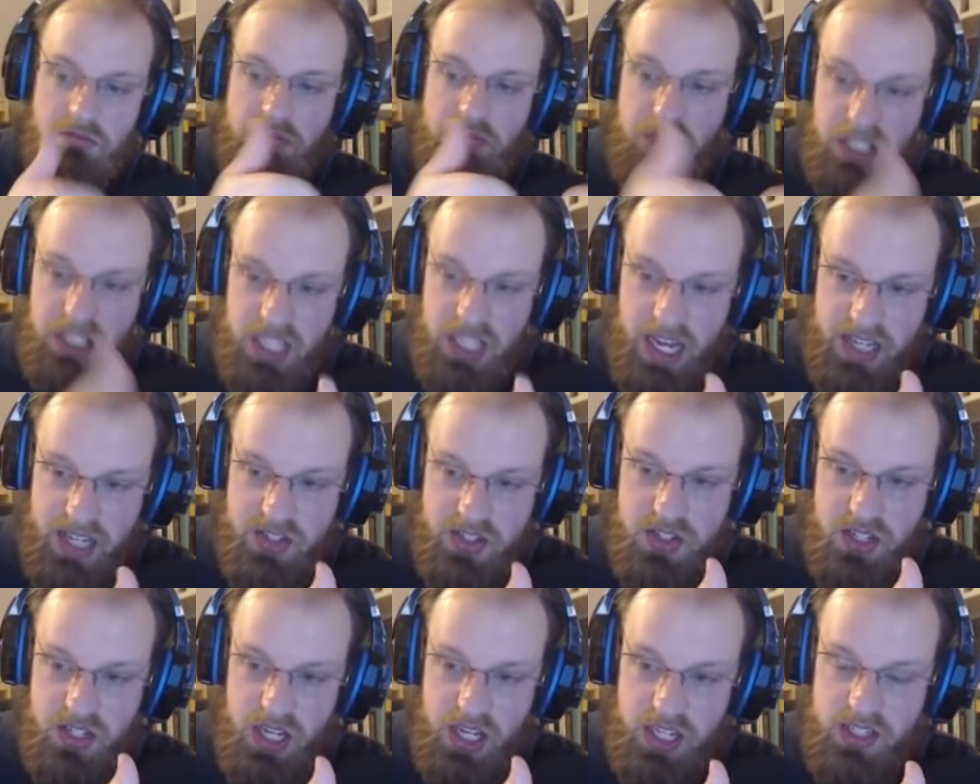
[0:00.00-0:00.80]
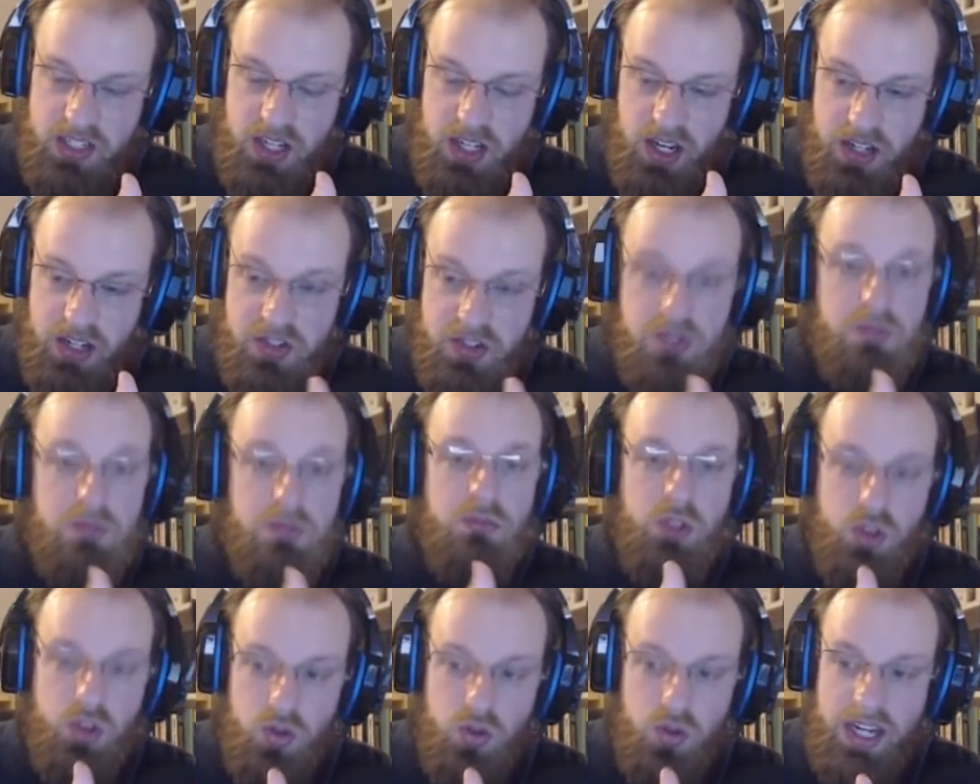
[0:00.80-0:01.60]
Yes, it does.
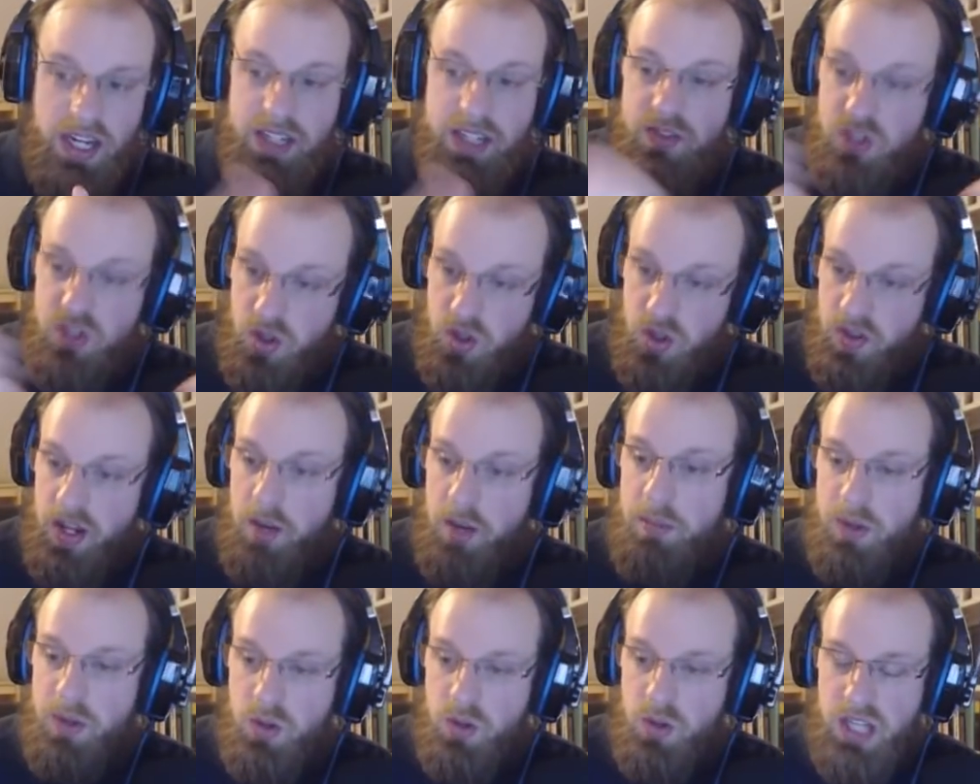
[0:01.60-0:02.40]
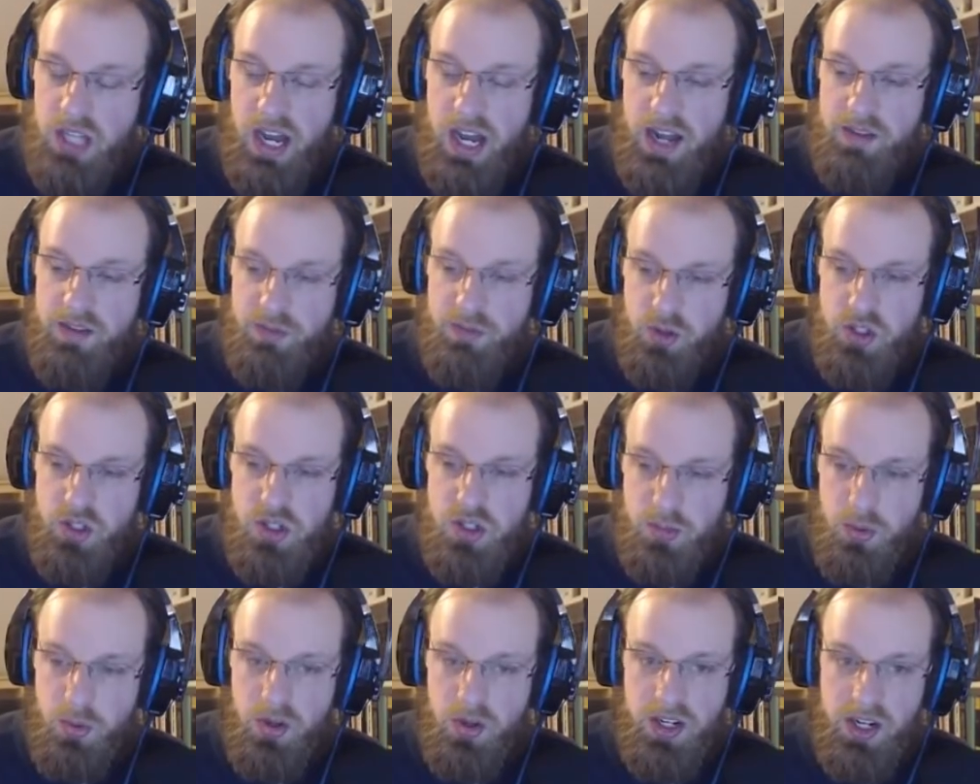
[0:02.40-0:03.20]
Great. So then a build guide for a
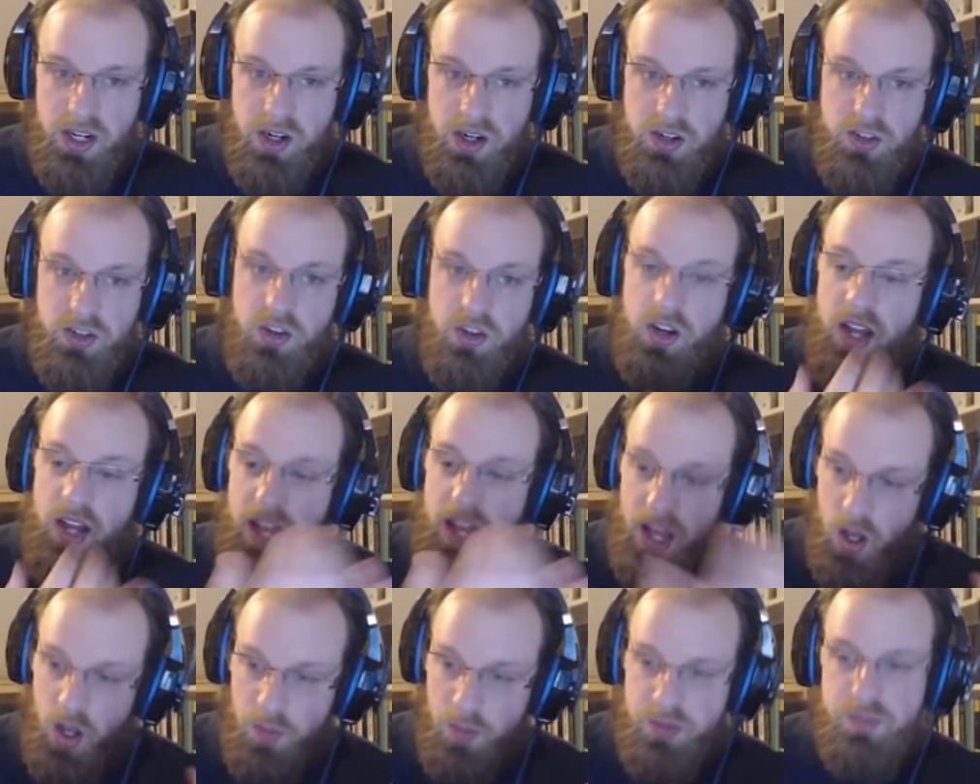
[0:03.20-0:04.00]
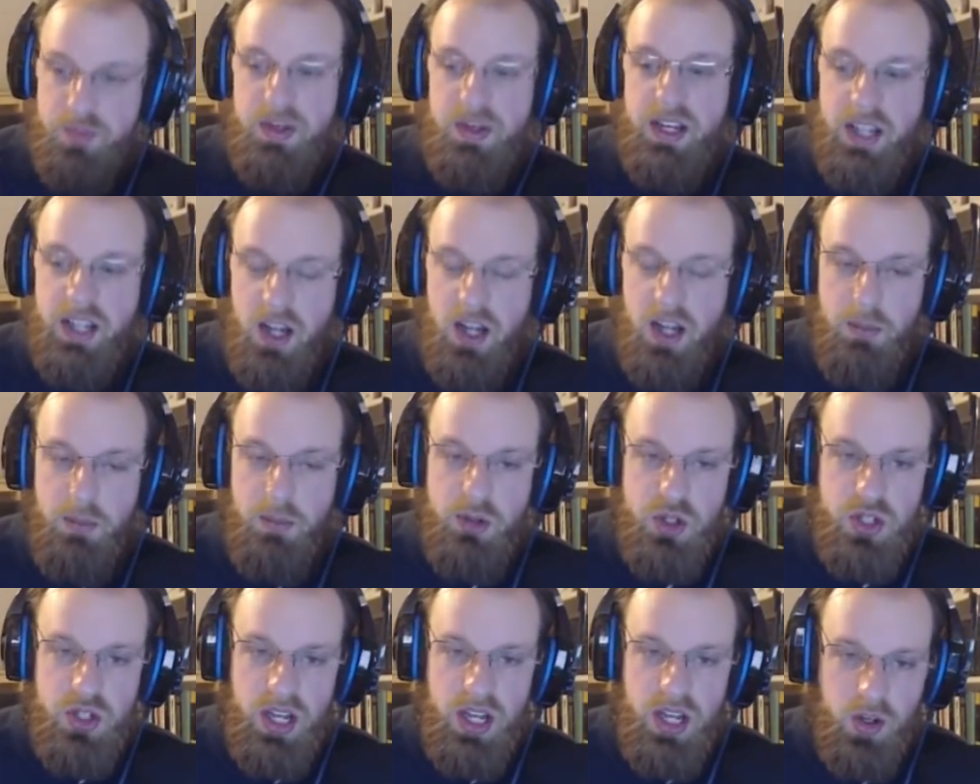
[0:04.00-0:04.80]
support character helps me
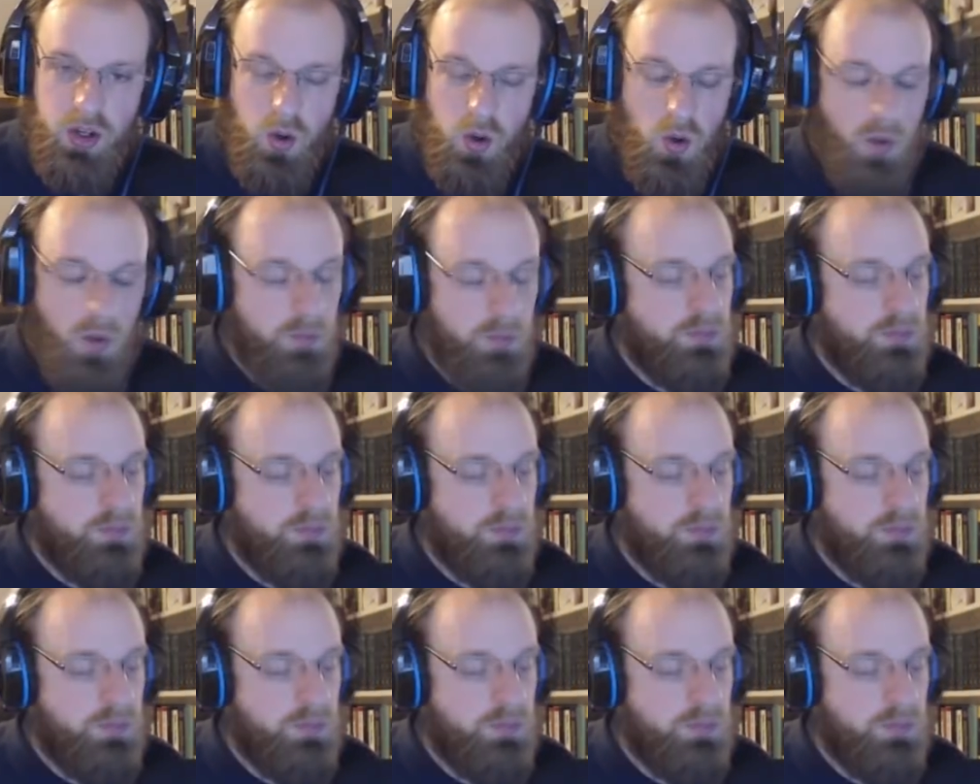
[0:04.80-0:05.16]
accomplish that goal.